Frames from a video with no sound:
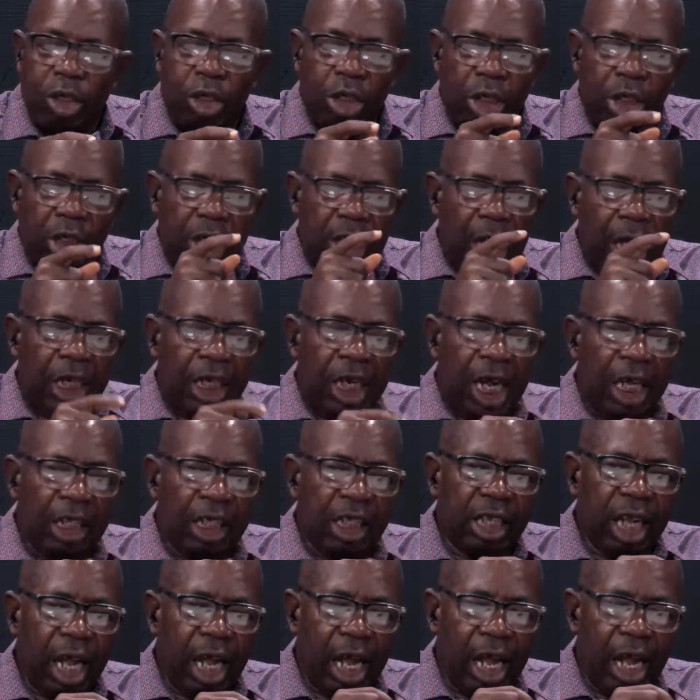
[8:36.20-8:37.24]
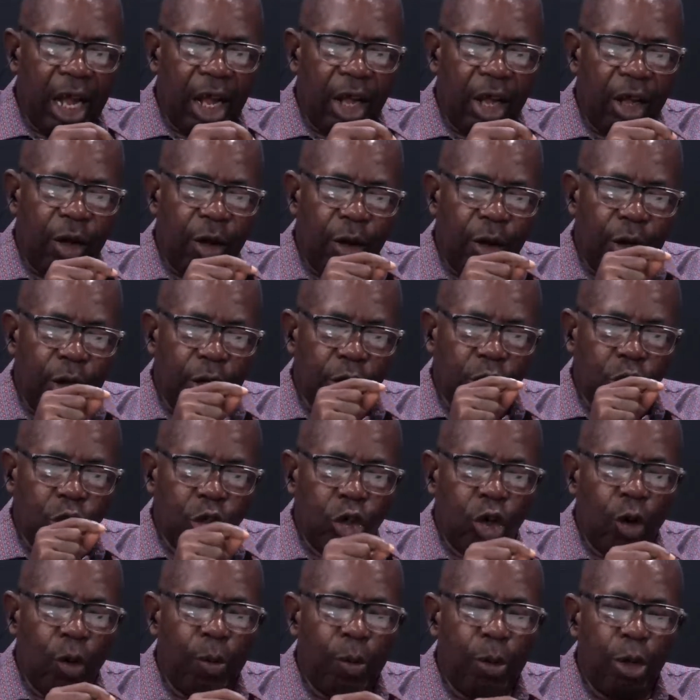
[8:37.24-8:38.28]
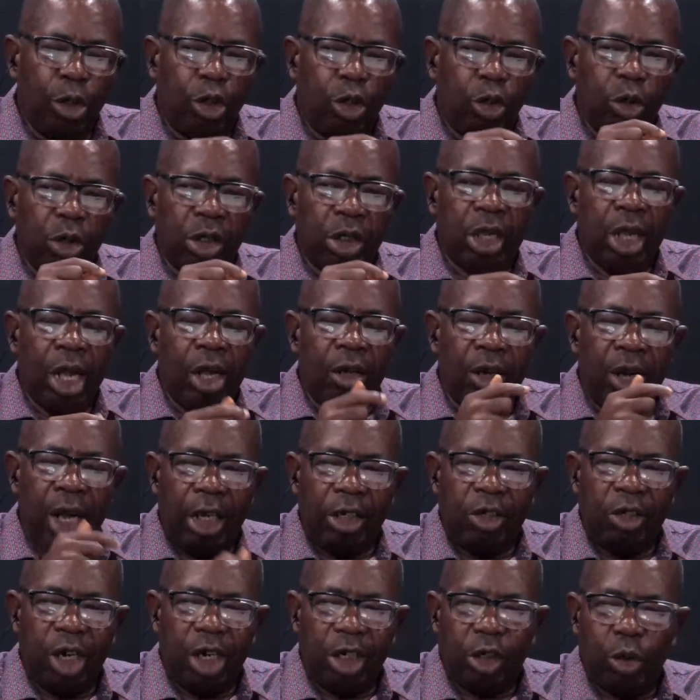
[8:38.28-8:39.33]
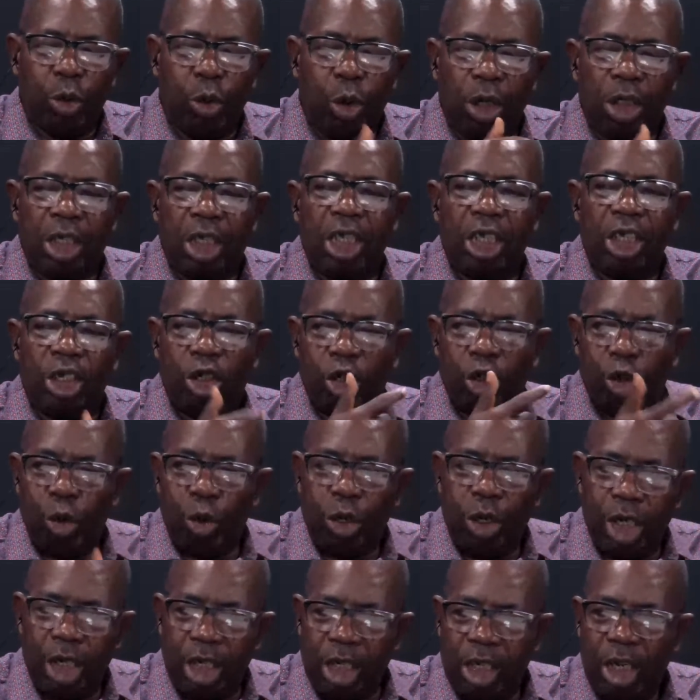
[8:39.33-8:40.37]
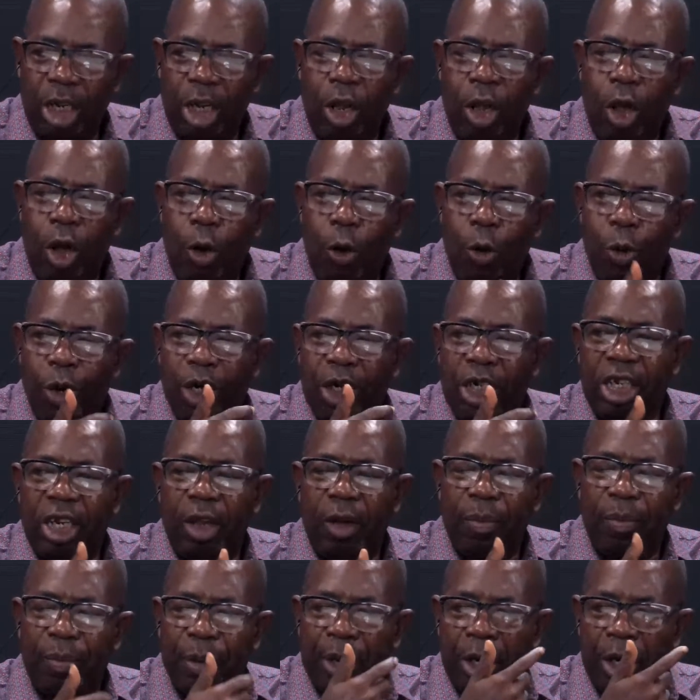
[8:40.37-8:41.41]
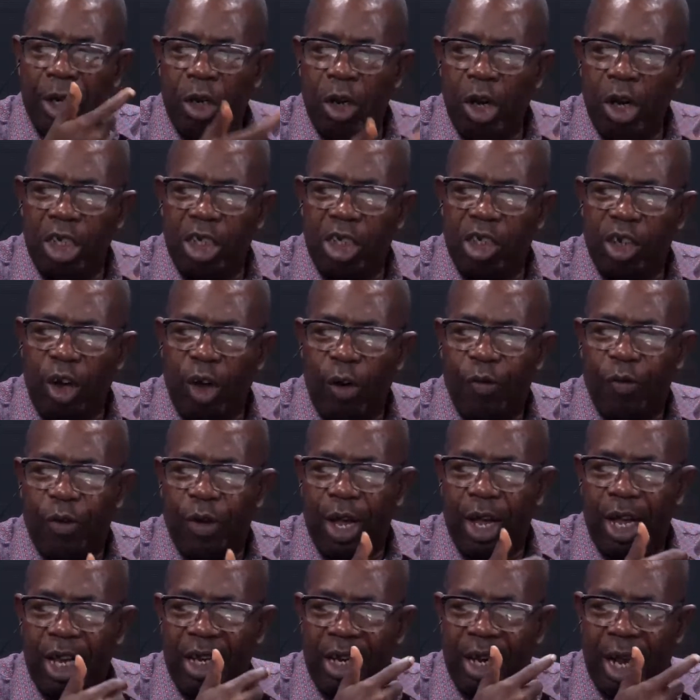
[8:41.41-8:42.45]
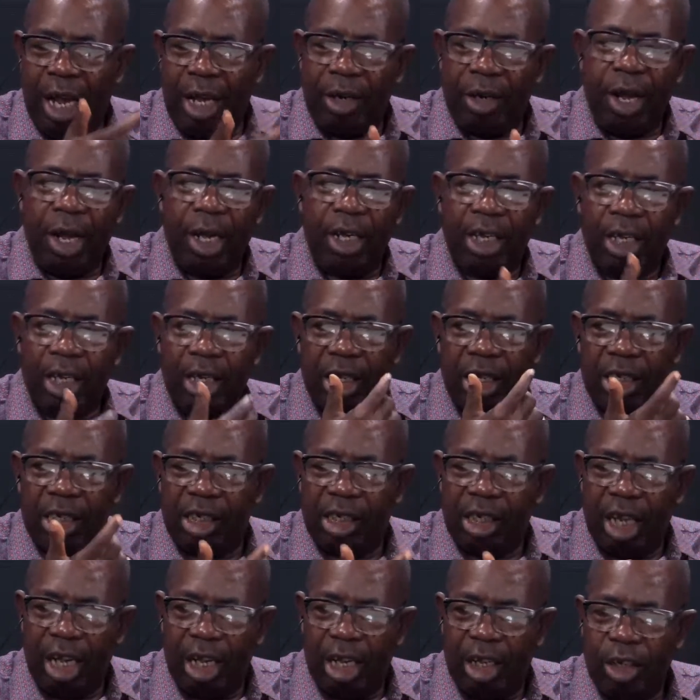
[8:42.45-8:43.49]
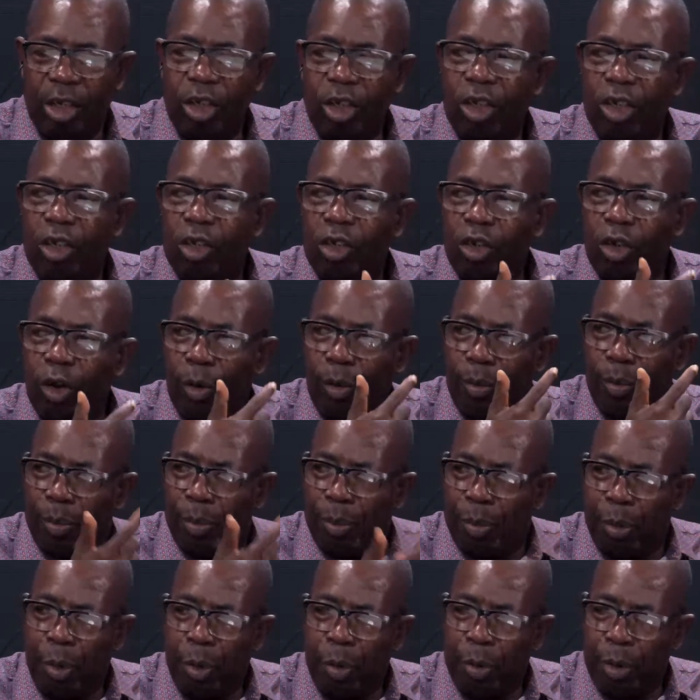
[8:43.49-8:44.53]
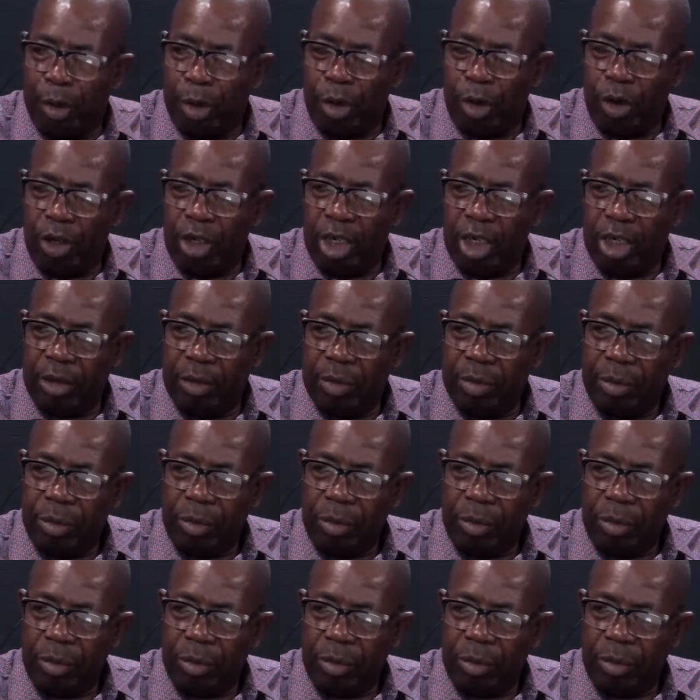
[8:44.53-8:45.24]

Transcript: said that Tinubu should tell Nigerians what he's doing with the billions of Naira he is borrowing.